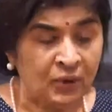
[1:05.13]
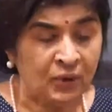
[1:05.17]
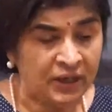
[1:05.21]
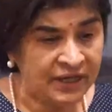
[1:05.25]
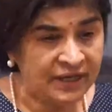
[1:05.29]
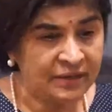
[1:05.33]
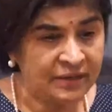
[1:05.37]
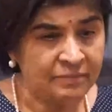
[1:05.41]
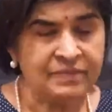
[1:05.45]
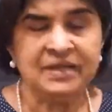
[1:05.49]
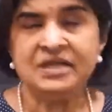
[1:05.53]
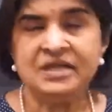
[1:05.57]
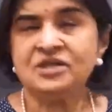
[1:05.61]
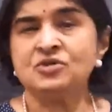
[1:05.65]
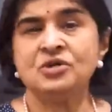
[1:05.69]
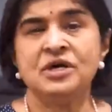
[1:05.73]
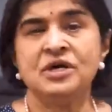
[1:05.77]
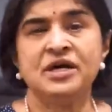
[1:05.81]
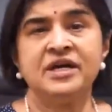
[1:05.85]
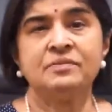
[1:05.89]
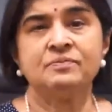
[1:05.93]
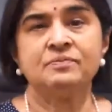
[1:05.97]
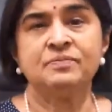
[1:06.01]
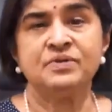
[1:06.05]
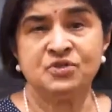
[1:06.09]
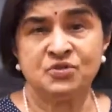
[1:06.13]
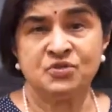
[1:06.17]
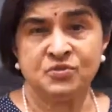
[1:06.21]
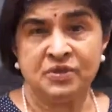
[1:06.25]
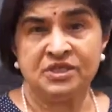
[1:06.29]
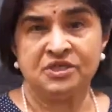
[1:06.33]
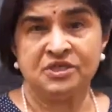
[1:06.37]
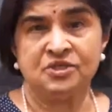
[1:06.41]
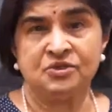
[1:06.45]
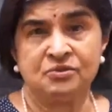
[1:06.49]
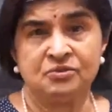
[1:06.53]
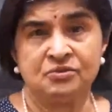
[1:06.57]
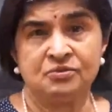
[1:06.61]
Well, let me try and
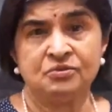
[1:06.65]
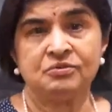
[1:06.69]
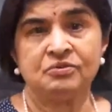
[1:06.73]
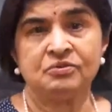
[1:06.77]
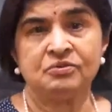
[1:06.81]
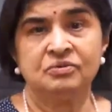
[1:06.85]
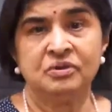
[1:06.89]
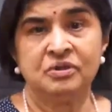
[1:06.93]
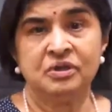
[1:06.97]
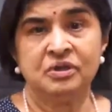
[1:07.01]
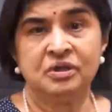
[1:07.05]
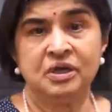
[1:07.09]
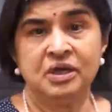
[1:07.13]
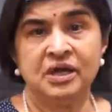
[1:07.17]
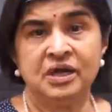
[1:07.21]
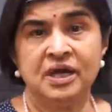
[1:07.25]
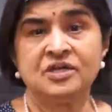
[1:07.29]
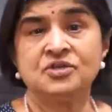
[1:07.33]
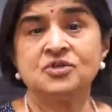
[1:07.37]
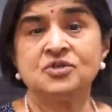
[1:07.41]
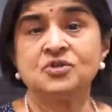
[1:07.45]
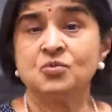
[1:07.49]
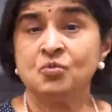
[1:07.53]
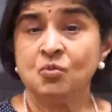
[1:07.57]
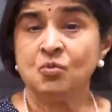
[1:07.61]
persuade you as